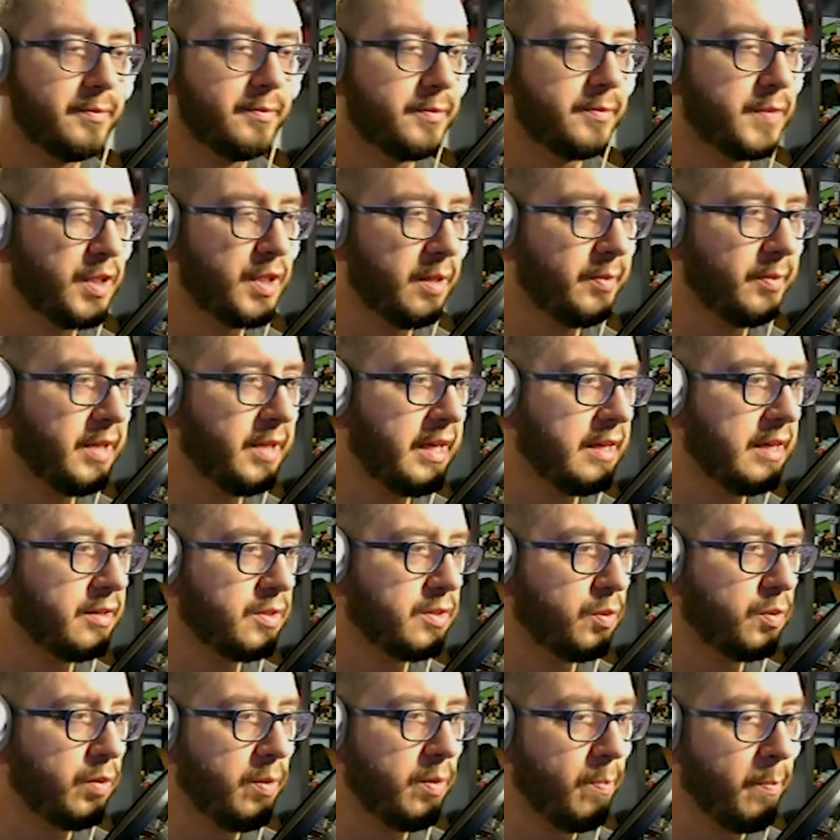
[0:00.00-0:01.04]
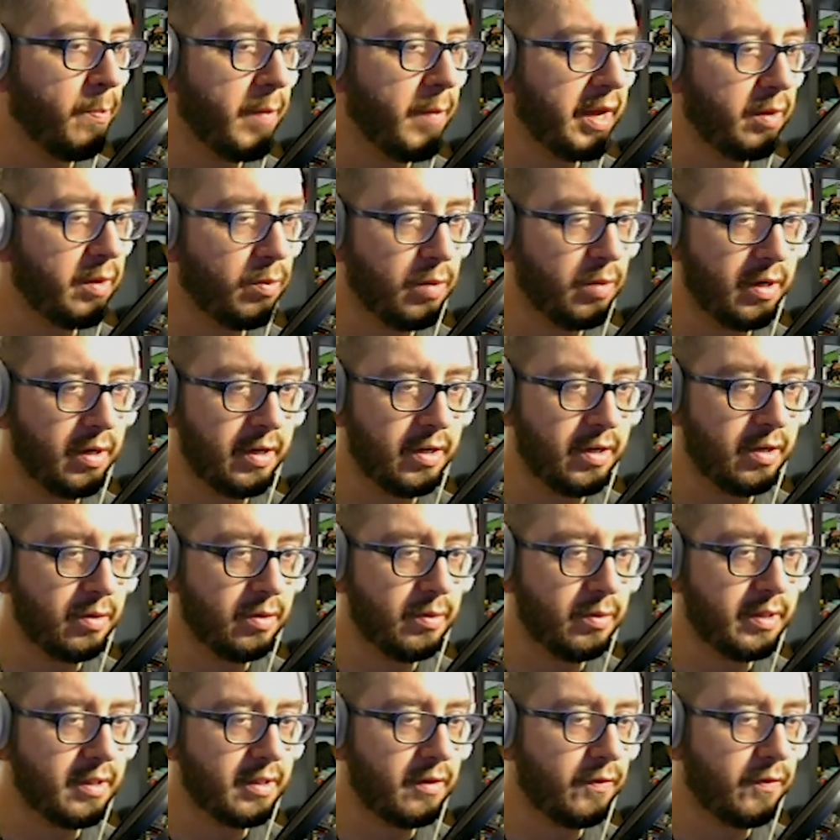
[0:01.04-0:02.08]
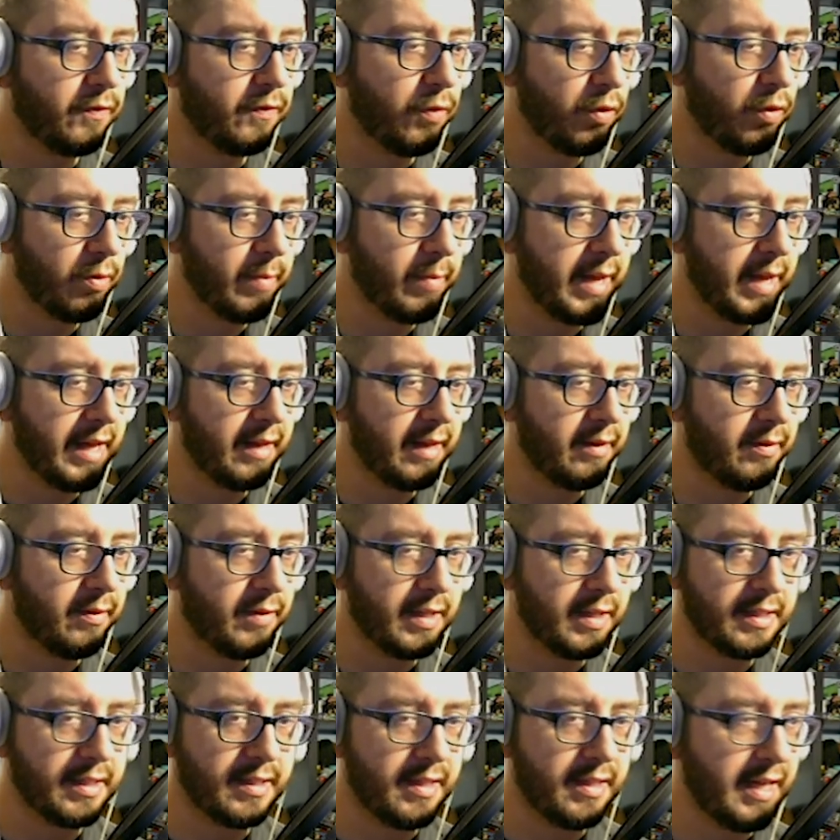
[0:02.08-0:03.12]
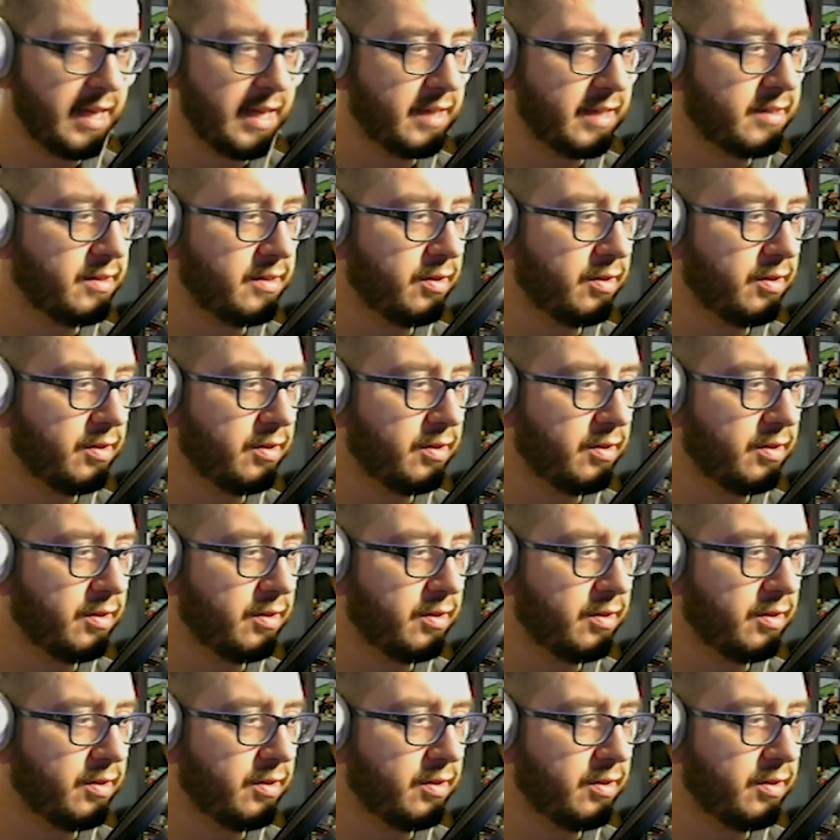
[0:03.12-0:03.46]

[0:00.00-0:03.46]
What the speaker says: Something else we might want to do is format this text.